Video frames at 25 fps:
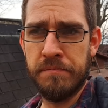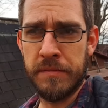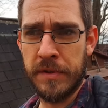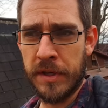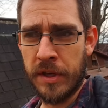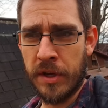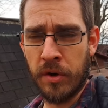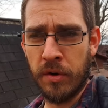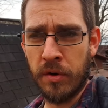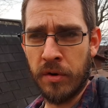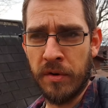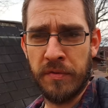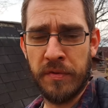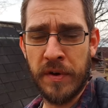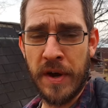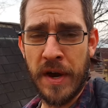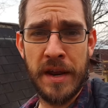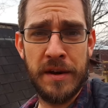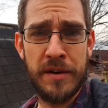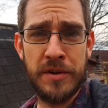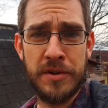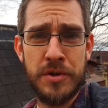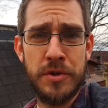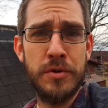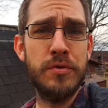you know if I
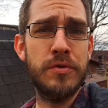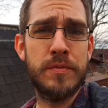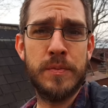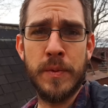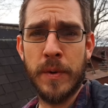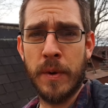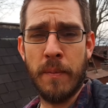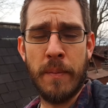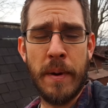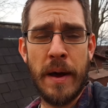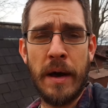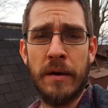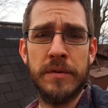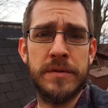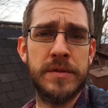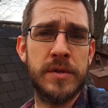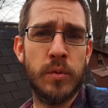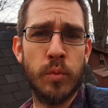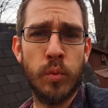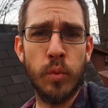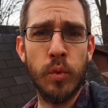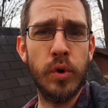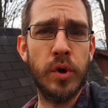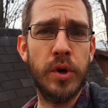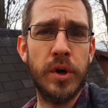had to choose between pallets
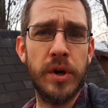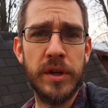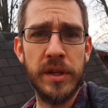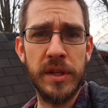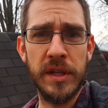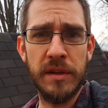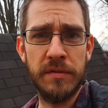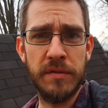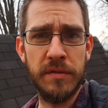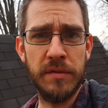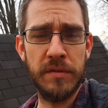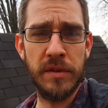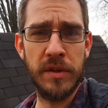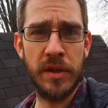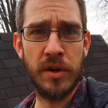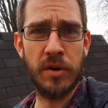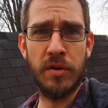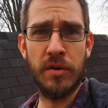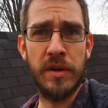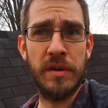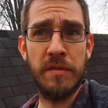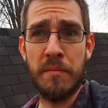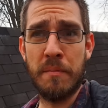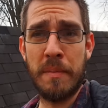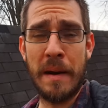and wood, even you
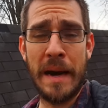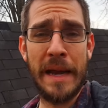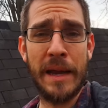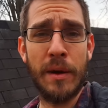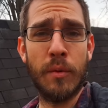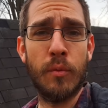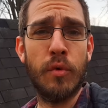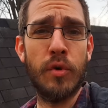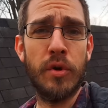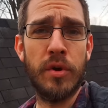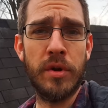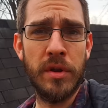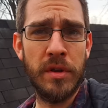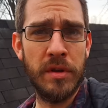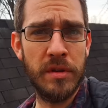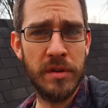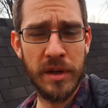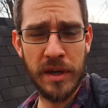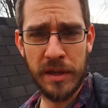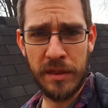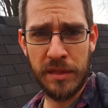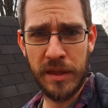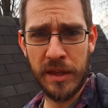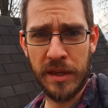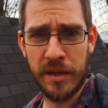know even buying wood,
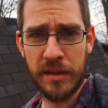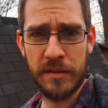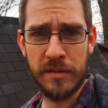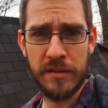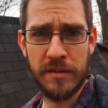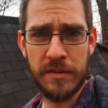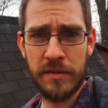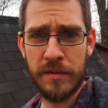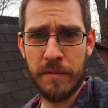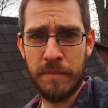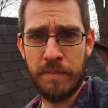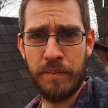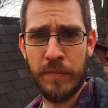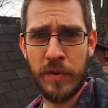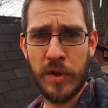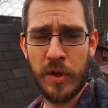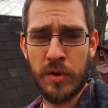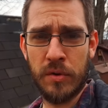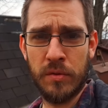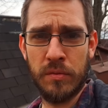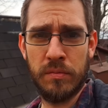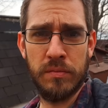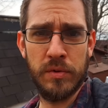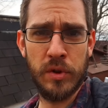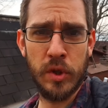I think it's you
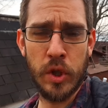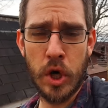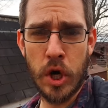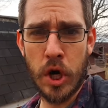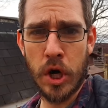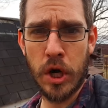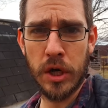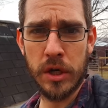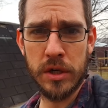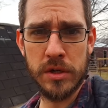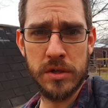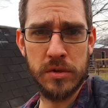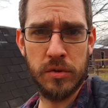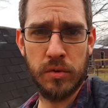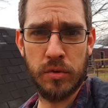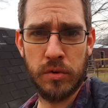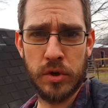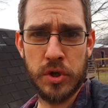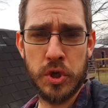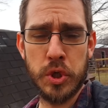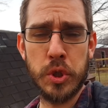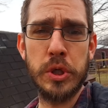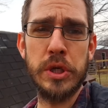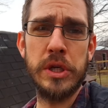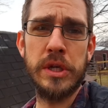know logs
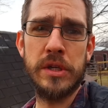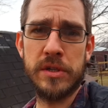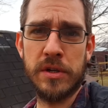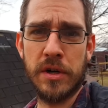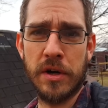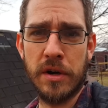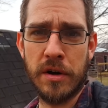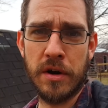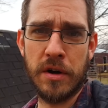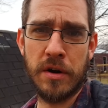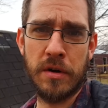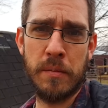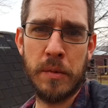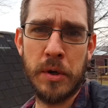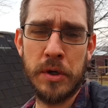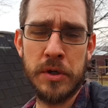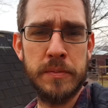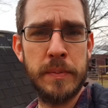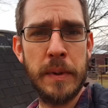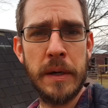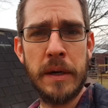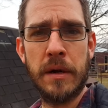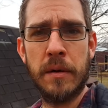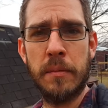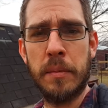or trees are, are
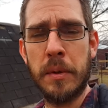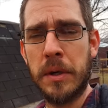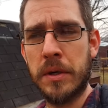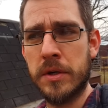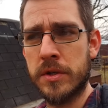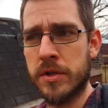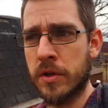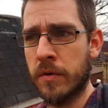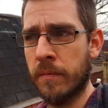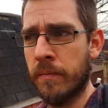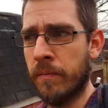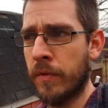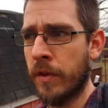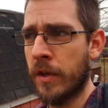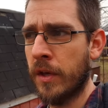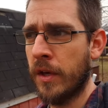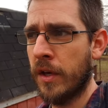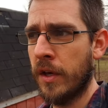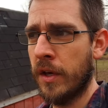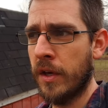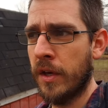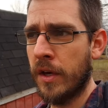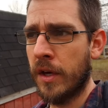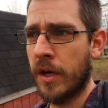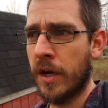much better to burn. So
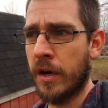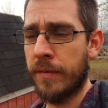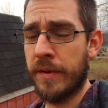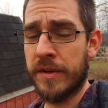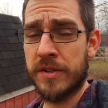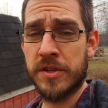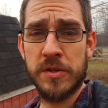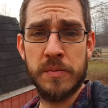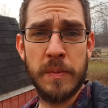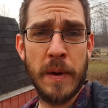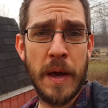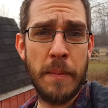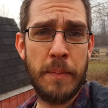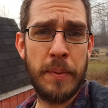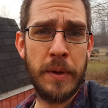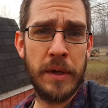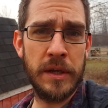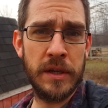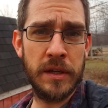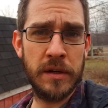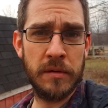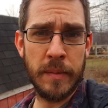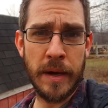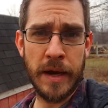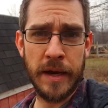um, that's just my
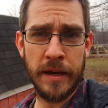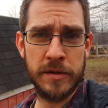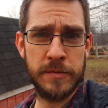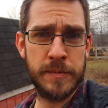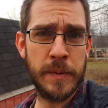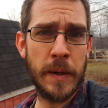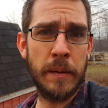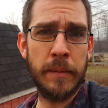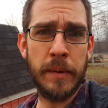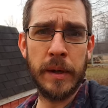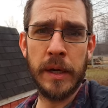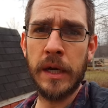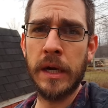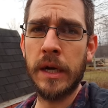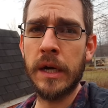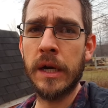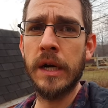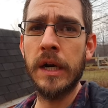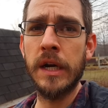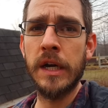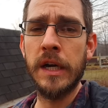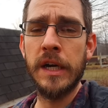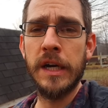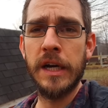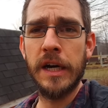opinion, my experiment
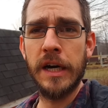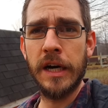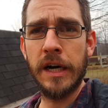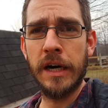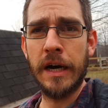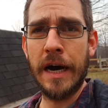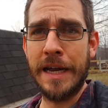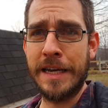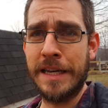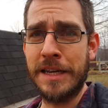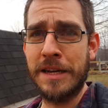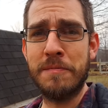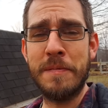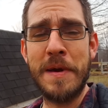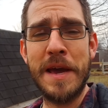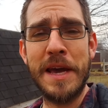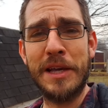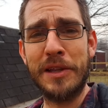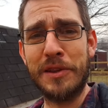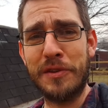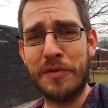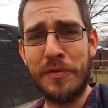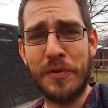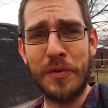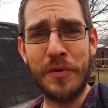here. Uh, I didn't make
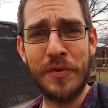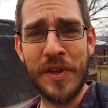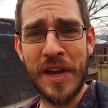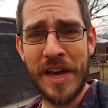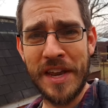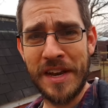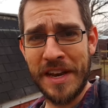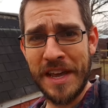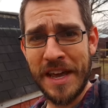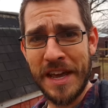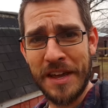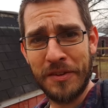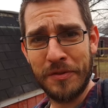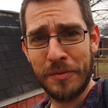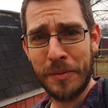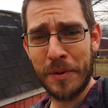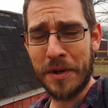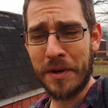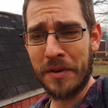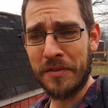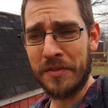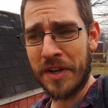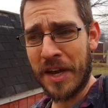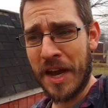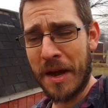it the full 10 days
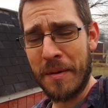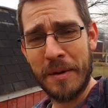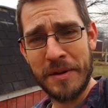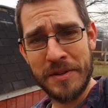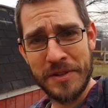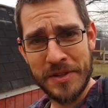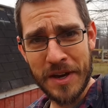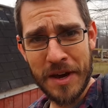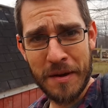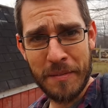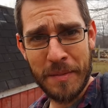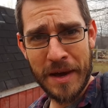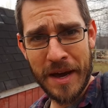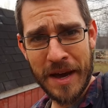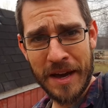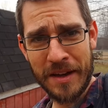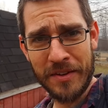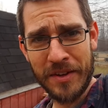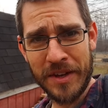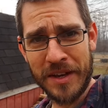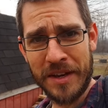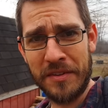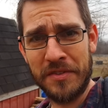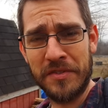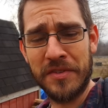because I got my saw back,
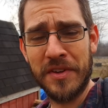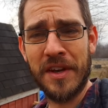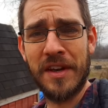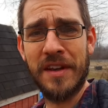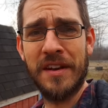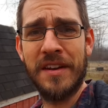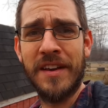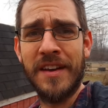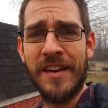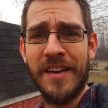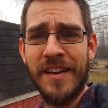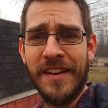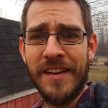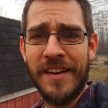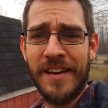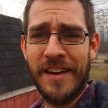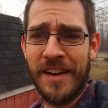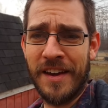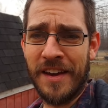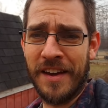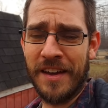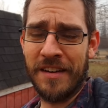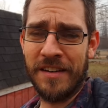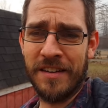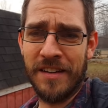like I said,
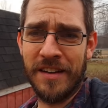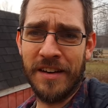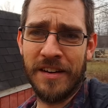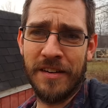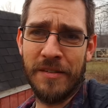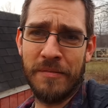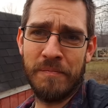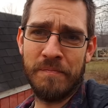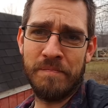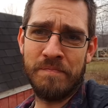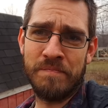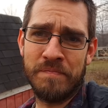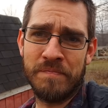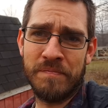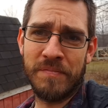and. Um,